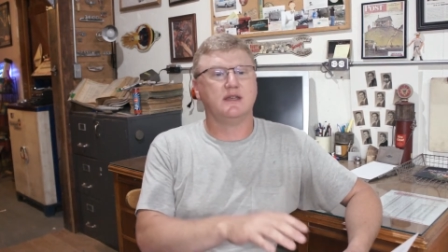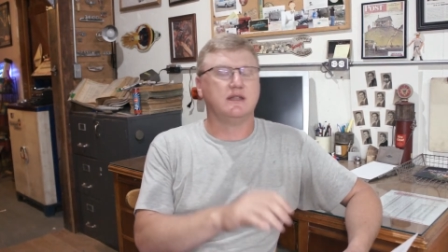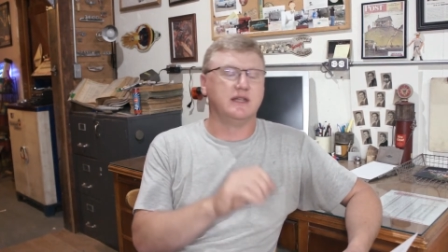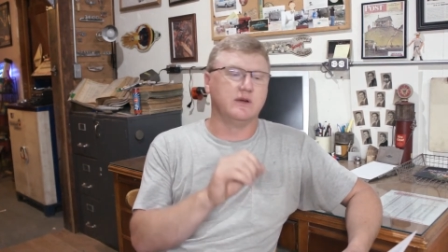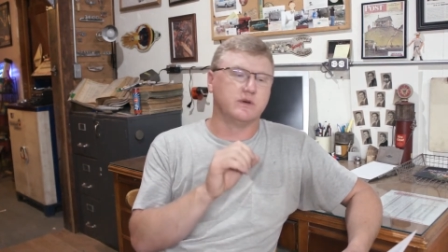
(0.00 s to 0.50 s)

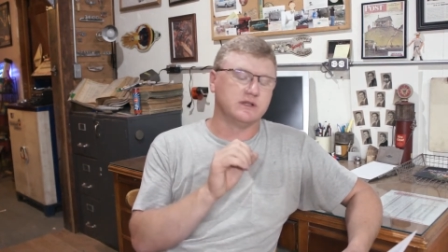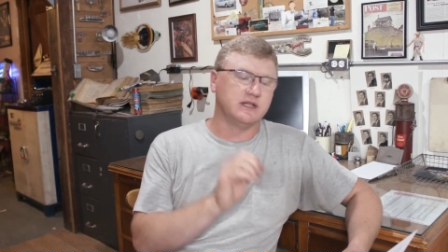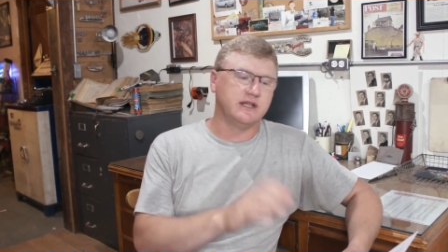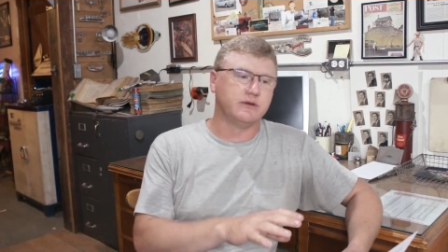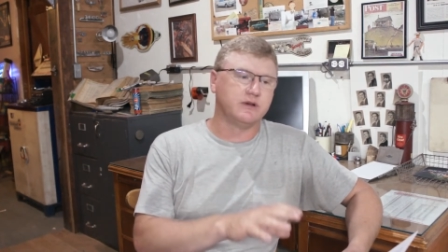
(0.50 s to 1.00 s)
They were
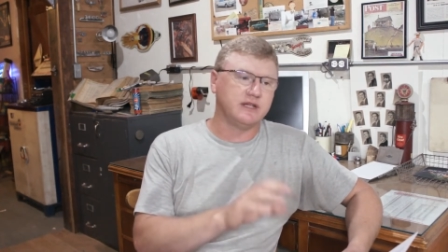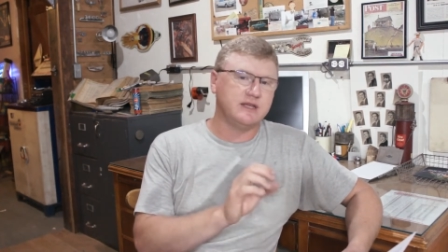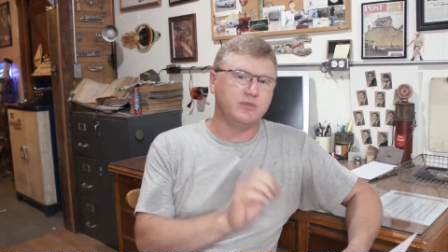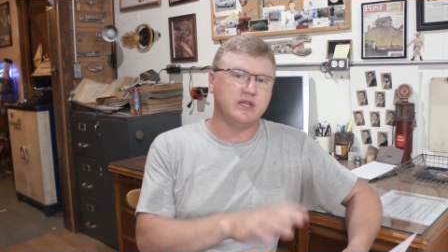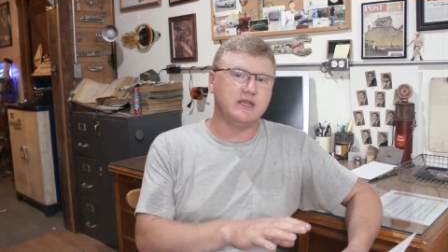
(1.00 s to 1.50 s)

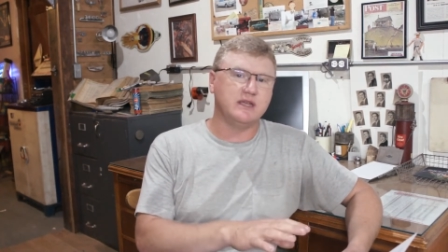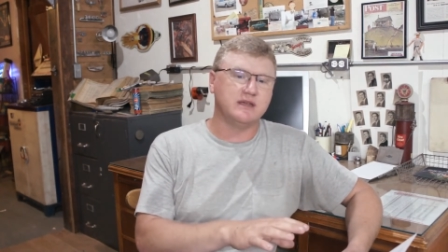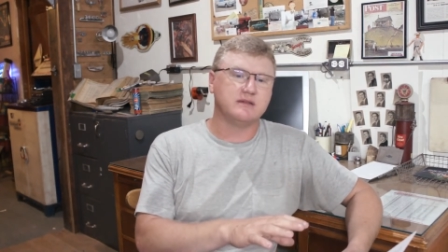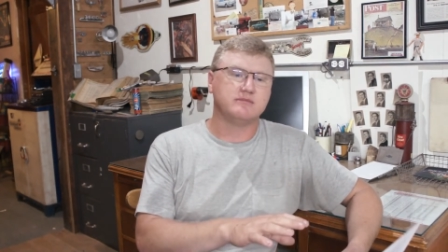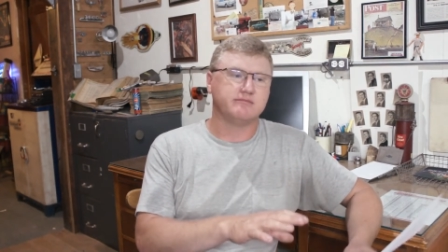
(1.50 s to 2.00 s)
literally
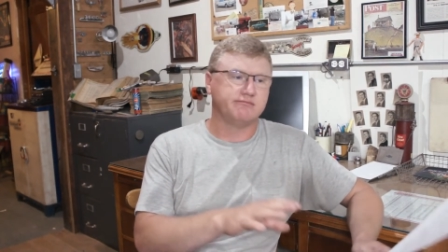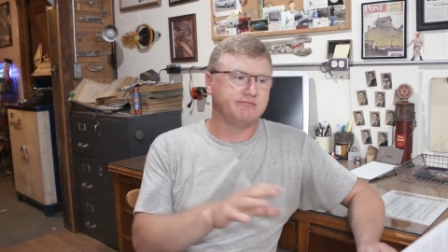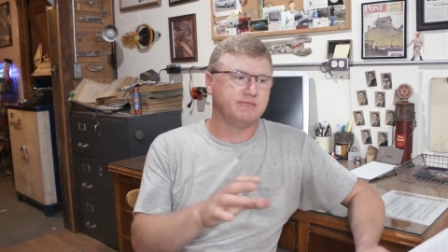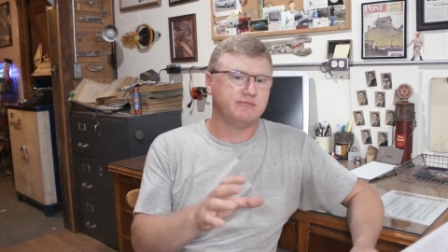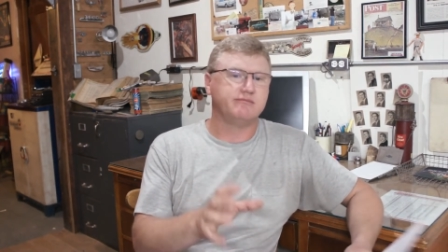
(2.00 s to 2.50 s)
being
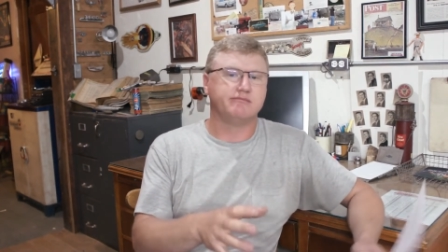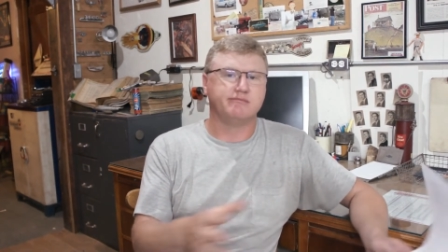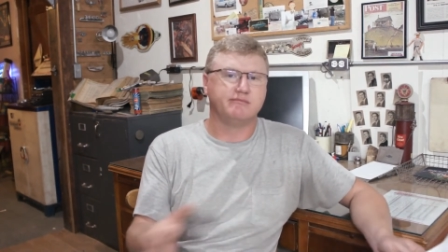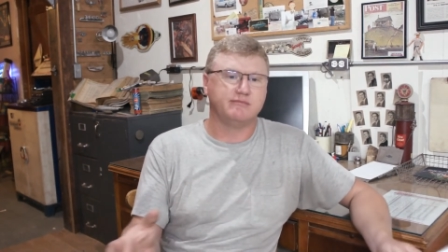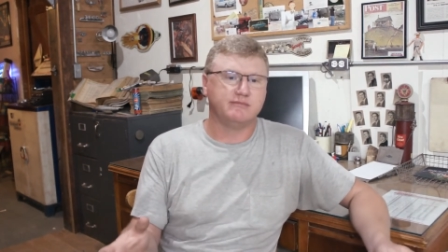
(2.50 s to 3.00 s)

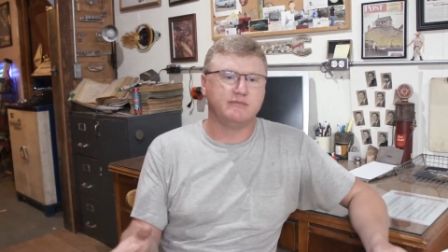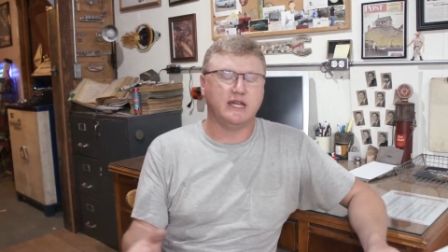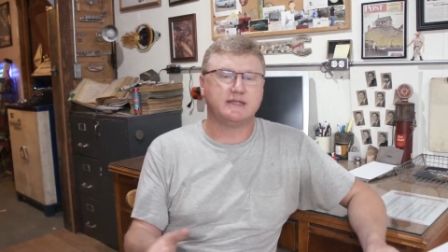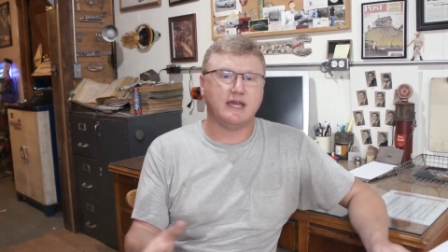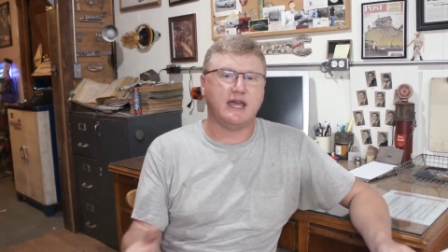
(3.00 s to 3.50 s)

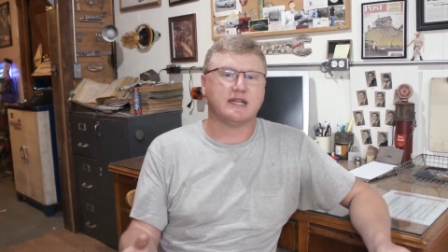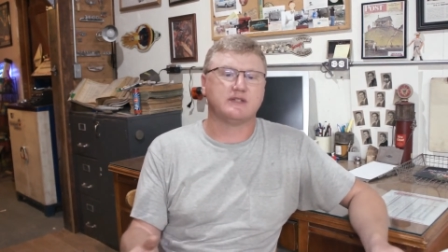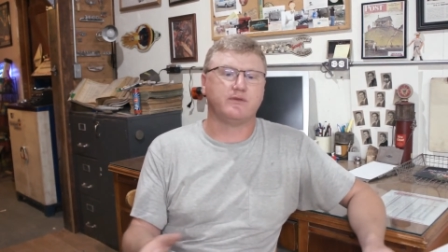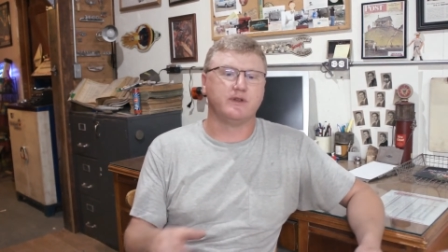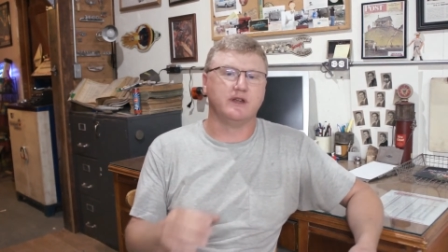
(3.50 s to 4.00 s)
attacked
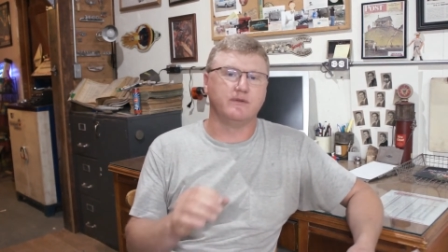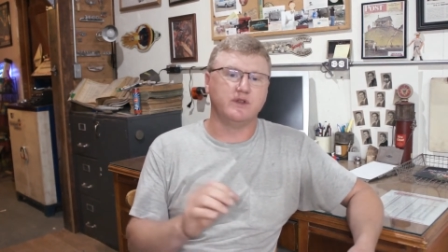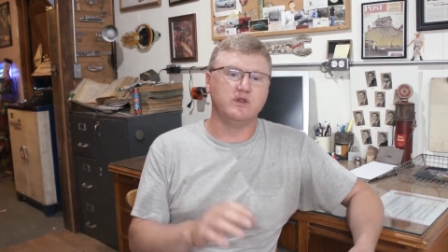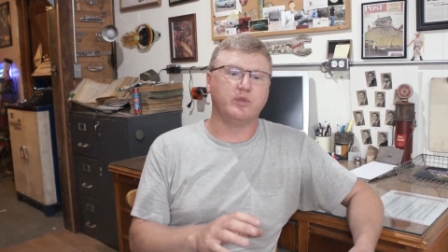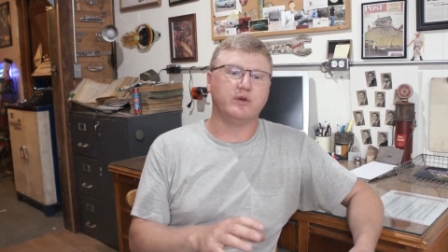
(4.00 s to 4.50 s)
for their
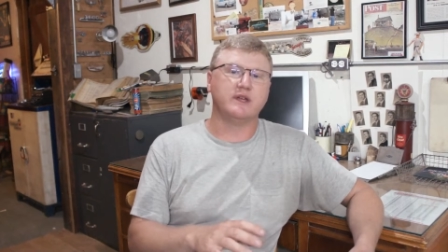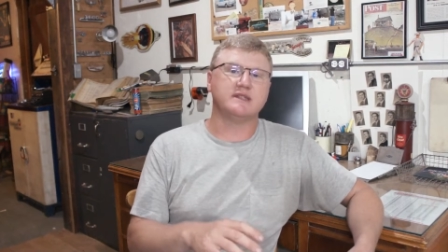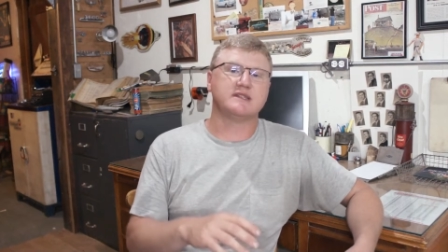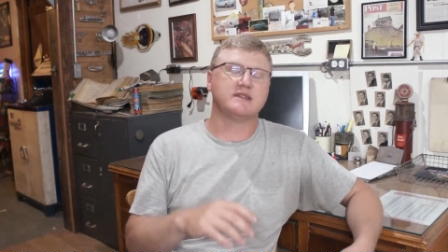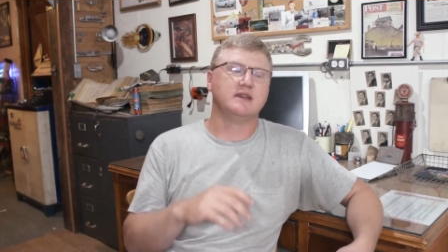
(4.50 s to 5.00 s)

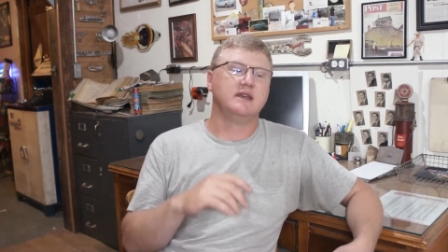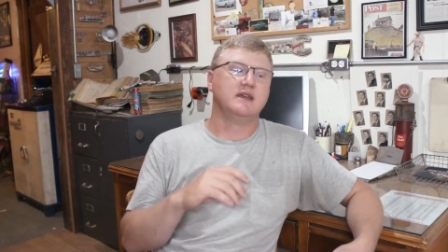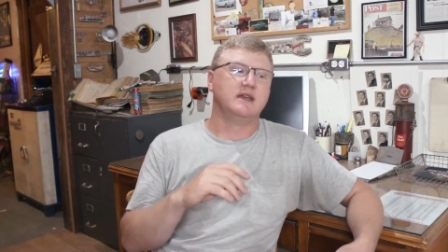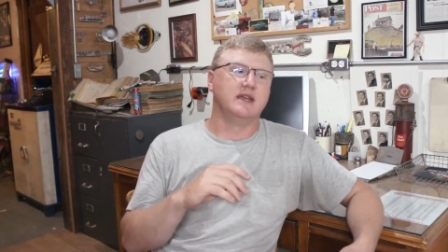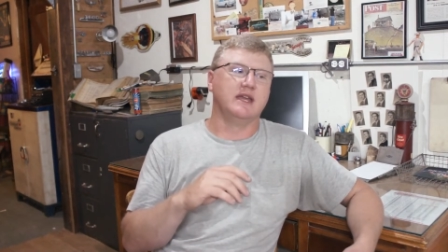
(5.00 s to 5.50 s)
viewpoints,
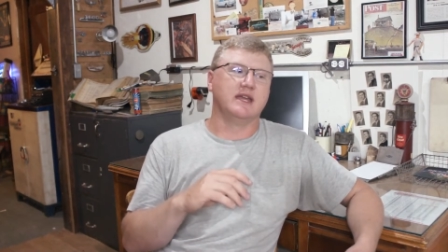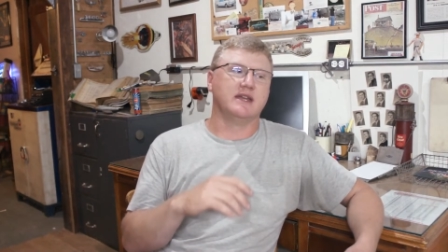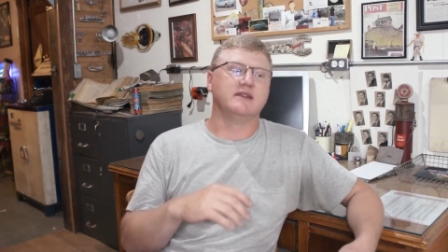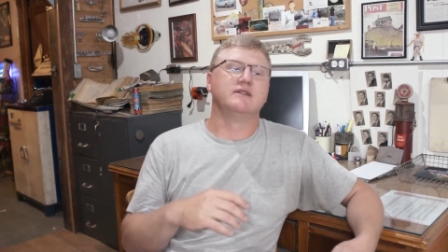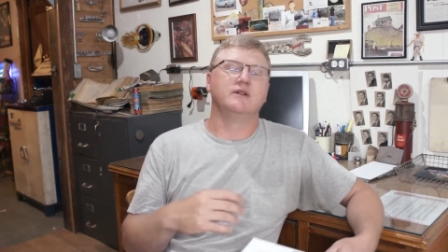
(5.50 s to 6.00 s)

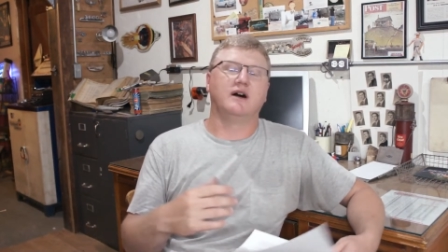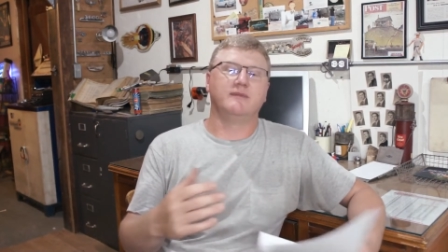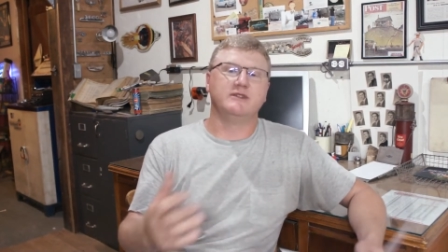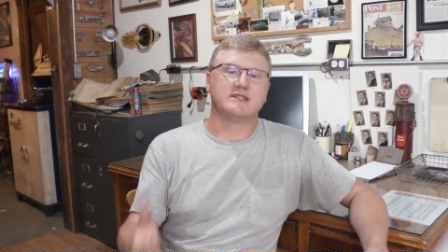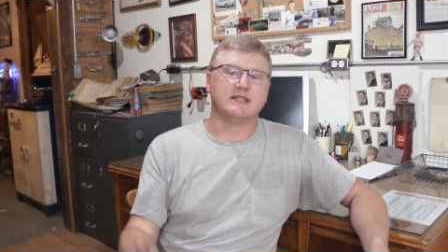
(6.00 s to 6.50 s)
and
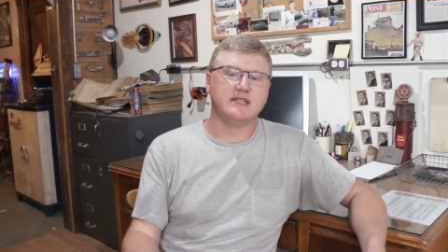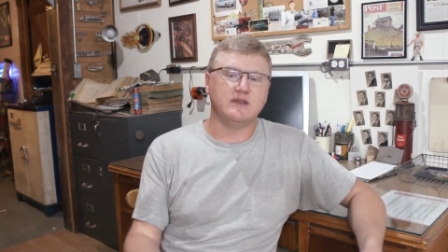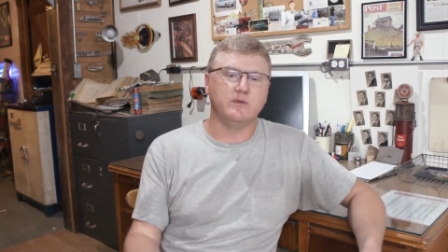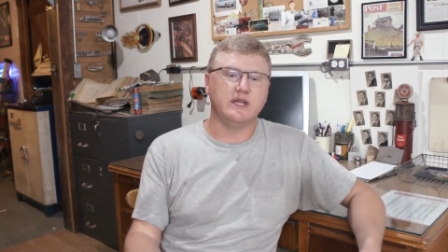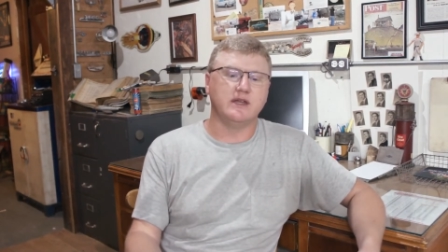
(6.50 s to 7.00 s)

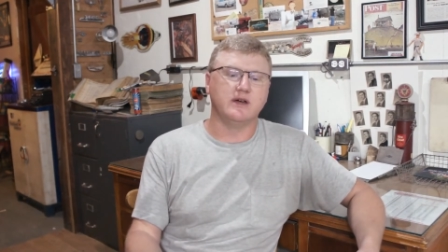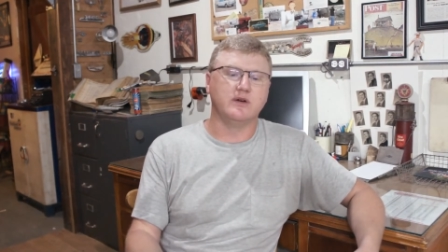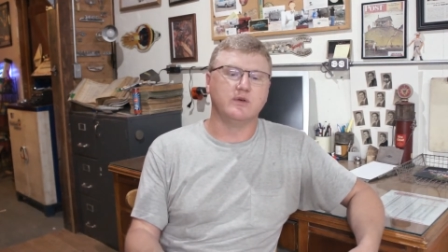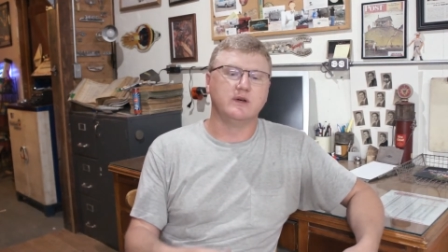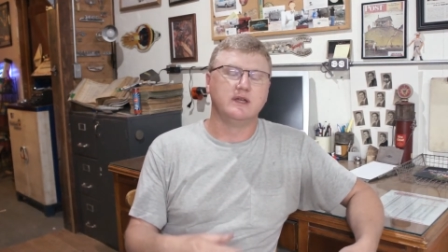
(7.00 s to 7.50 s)
obviously we
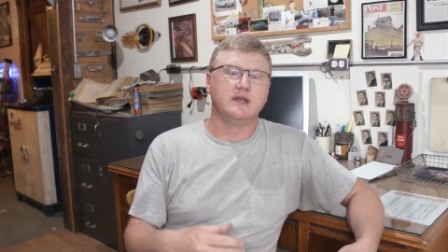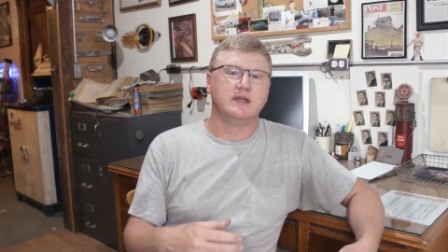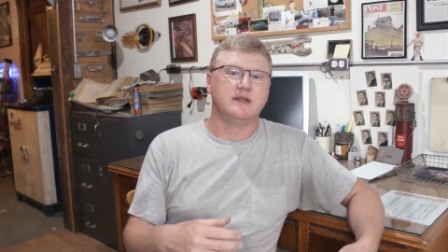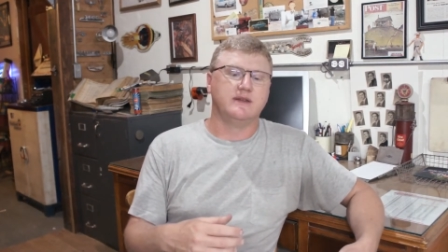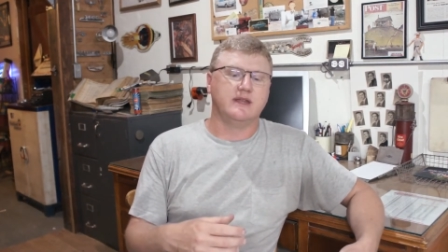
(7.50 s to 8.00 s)
know
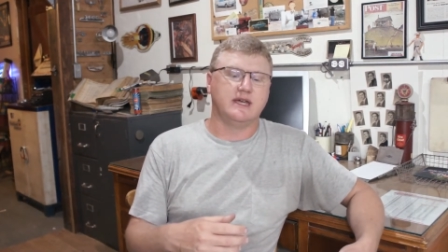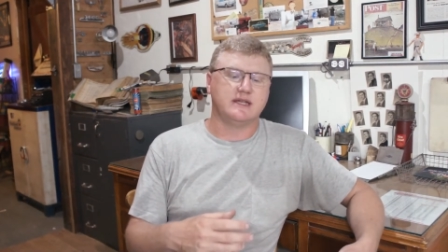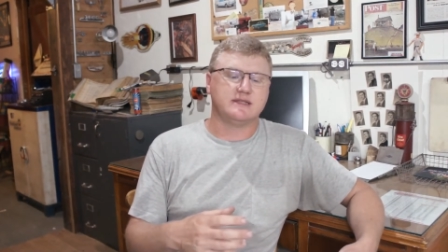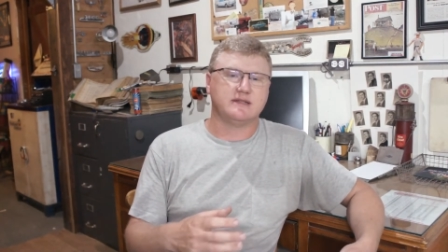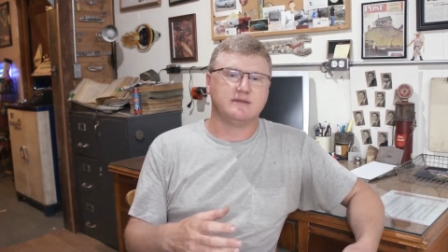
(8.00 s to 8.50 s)

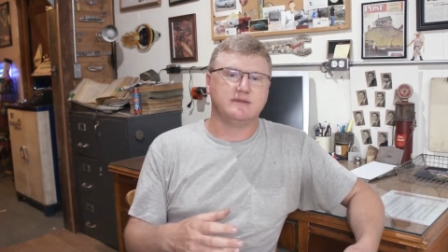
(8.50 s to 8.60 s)
that